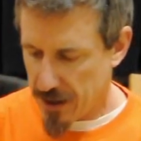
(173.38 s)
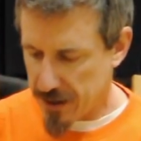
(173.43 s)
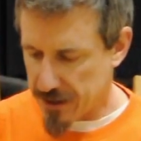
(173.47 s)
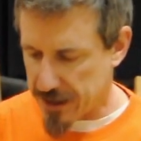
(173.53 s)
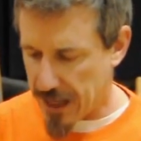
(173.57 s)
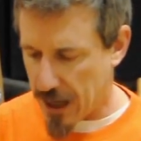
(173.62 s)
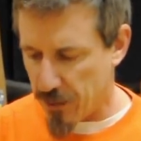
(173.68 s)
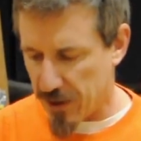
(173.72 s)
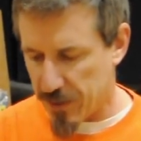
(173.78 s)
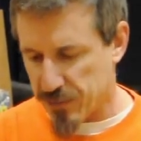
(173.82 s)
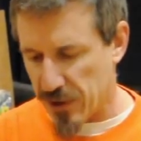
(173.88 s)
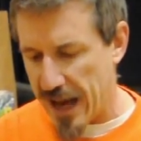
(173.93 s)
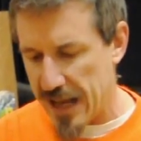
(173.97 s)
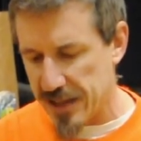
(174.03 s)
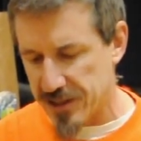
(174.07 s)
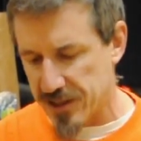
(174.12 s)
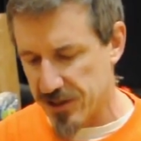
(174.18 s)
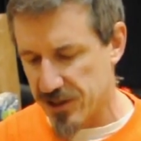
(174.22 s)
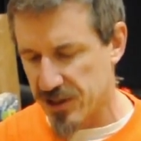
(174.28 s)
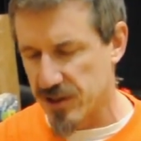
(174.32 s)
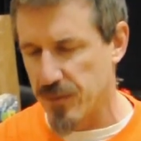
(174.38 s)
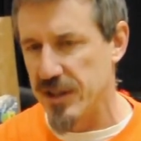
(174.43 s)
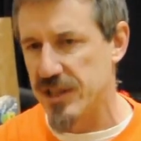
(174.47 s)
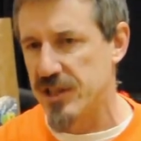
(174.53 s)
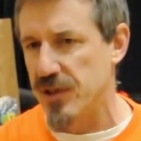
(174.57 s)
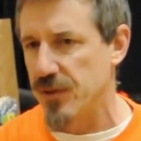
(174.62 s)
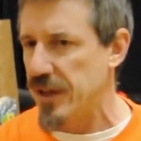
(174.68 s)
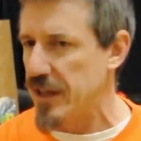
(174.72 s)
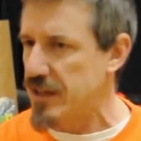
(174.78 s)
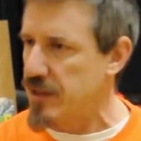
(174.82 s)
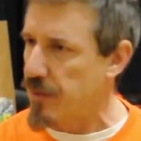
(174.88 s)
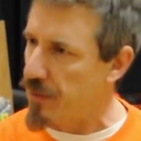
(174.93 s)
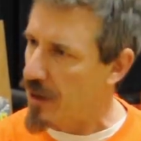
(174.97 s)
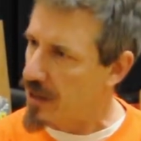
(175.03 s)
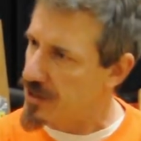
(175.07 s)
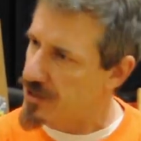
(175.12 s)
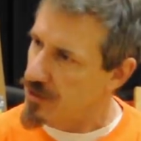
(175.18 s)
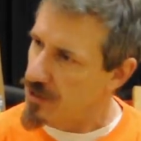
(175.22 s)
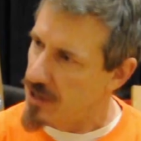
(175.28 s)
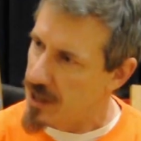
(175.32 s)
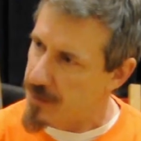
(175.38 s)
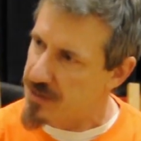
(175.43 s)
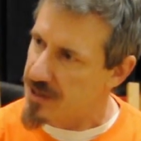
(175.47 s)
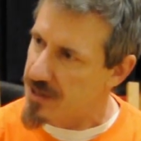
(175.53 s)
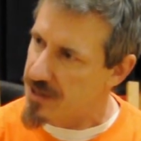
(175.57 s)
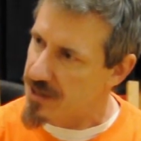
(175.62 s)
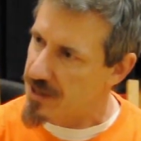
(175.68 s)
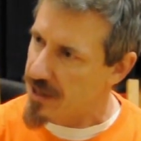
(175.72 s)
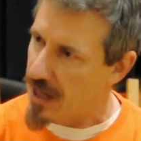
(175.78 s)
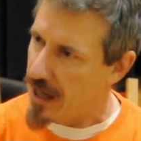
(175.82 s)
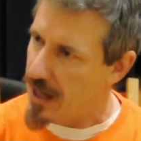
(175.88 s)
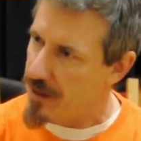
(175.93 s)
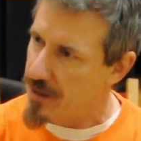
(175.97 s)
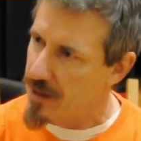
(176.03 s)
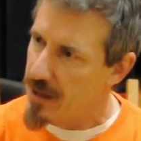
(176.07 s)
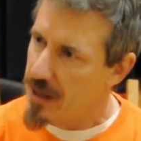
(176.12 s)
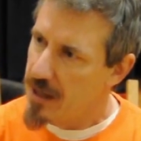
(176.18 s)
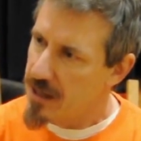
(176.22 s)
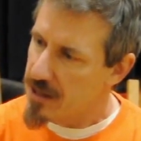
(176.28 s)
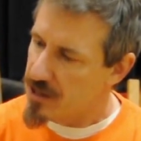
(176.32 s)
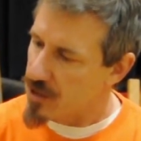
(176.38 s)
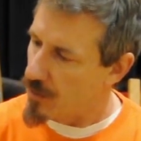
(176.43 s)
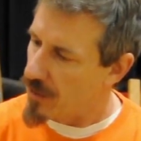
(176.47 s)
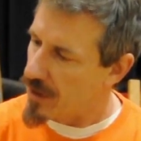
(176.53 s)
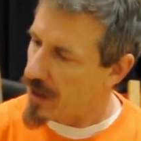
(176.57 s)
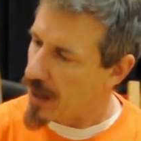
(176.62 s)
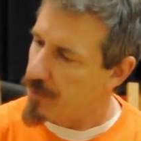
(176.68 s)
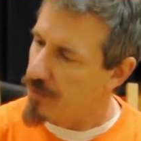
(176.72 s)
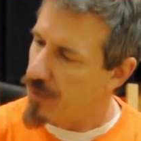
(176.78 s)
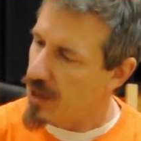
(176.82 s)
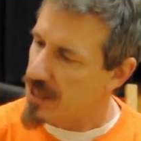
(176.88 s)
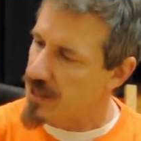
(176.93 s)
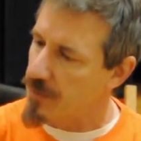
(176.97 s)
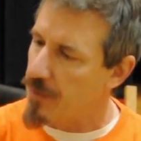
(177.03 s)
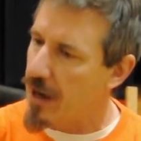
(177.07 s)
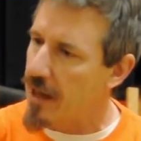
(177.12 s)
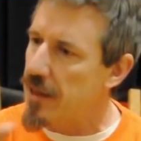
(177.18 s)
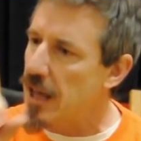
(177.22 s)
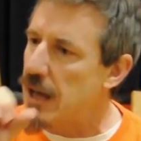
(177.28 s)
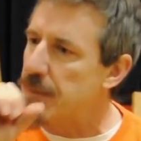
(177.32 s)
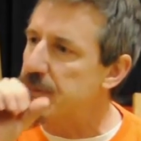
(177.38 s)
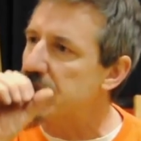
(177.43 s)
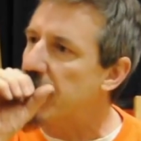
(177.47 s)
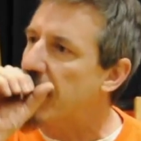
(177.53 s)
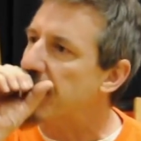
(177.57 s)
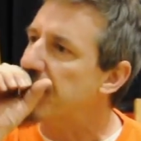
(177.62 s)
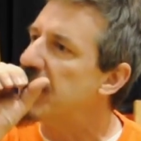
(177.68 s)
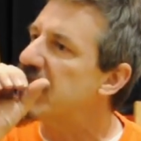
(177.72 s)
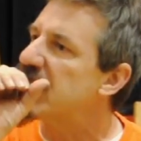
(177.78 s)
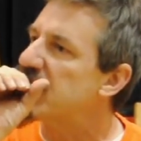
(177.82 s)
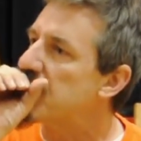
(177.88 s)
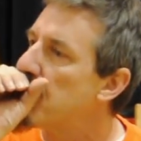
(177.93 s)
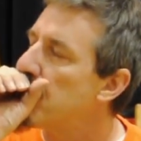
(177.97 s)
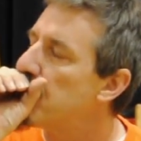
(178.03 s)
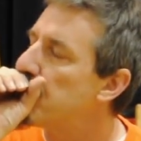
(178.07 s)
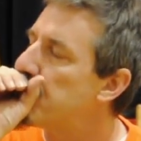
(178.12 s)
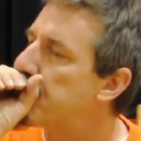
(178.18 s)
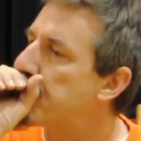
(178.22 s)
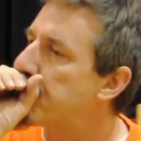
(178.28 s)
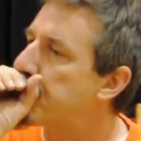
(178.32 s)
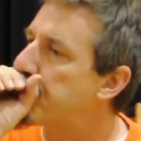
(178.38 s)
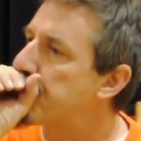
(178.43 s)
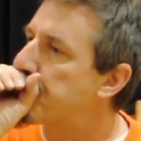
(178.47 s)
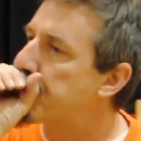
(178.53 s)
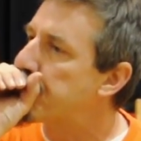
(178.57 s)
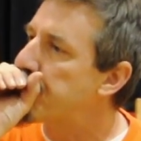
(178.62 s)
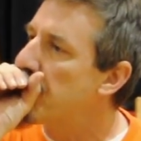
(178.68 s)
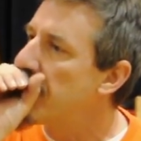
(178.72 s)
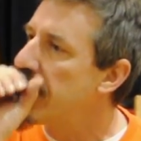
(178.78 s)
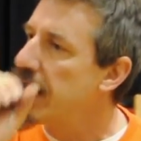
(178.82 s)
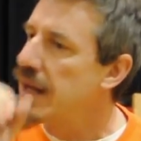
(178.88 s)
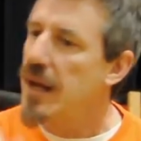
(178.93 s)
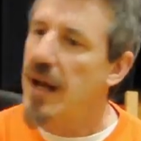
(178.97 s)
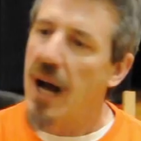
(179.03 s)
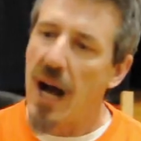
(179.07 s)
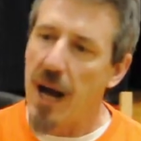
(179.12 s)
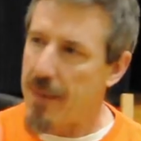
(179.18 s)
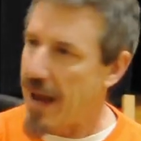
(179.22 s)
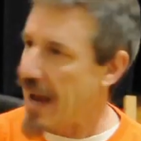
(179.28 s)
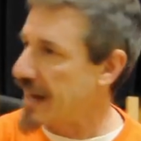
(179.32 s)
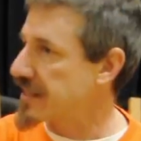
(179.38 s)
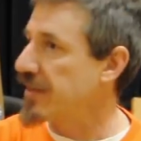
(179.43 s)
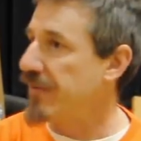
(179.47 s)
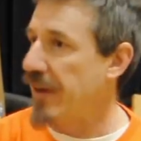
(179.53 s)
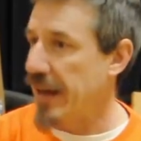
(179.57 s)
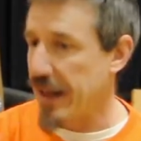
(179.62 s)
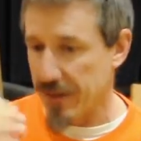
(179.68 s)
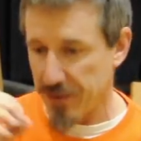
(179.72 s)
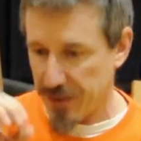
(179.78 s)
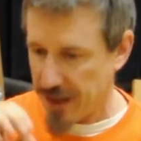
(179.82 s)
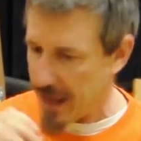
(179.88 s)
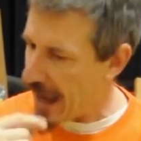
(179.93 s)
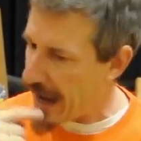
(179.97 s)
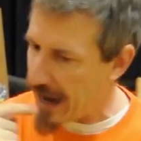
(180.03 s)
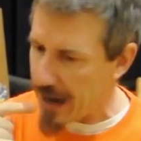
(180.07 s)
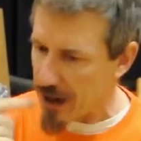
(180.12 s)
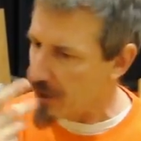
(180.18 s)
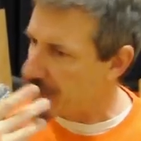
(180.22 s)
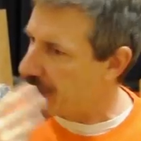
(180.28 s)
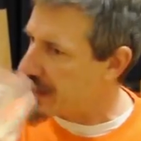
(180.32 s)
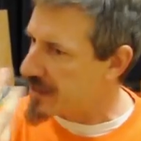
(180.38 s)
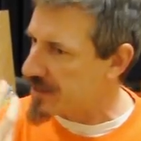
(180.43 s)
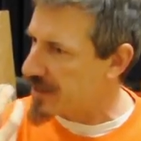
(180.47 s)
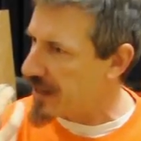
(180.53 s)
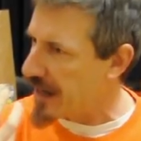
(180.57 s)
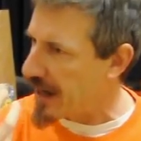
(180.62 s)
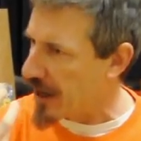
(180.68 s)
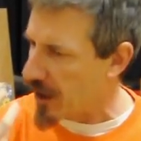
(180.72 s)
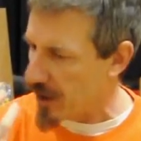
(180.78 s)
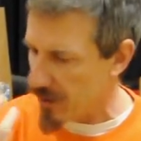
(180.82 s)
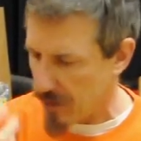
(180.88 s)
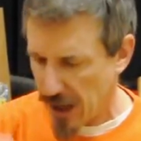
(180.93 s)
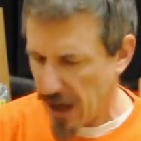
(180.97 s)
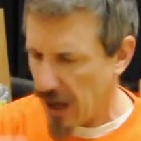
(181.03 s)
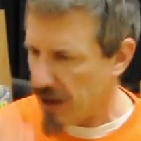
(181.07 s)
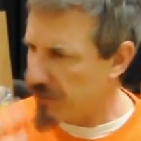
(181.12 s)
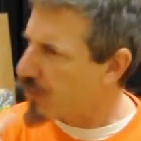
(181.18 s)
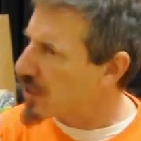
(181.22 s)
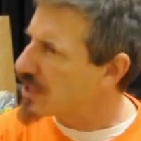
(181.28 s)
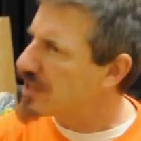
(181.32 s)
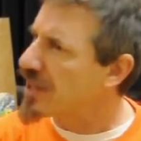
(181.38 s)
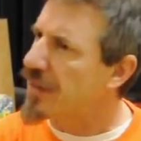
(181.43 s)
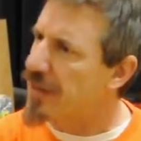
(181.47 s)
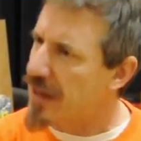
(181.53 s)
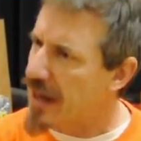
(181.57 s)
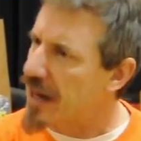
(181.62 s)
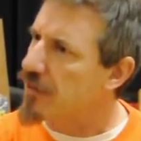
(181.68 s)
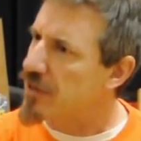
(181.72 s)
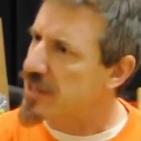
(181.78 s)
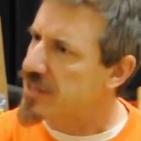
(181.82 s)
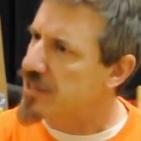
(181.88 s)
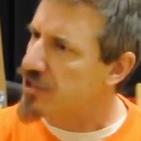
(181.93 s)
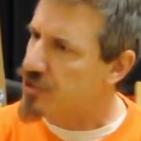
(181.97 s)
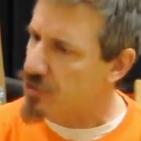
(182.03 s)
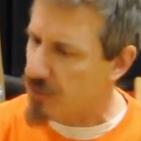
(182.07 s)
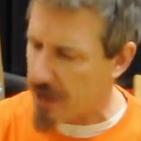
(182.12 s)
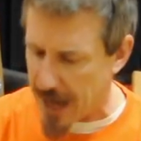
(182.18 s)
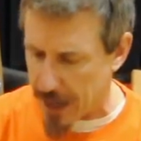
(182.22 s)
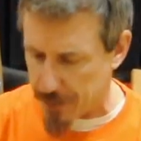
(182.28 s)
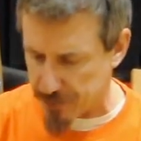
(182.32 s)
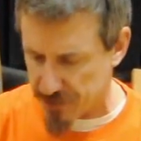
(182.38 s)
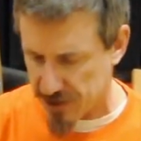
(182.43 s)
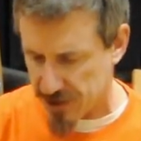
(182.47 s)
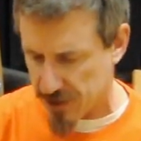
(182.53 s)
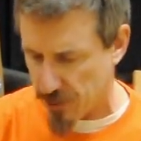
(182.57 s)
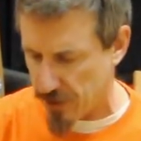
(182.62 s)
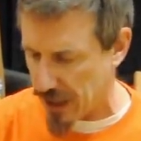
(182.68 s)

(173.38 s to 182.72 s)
Now with brass instruments, you need to buzz your lips inside. So when I'm buzzing my lips like this, I'm activating the air that's there. Unfortunately, the air isn't trapped. So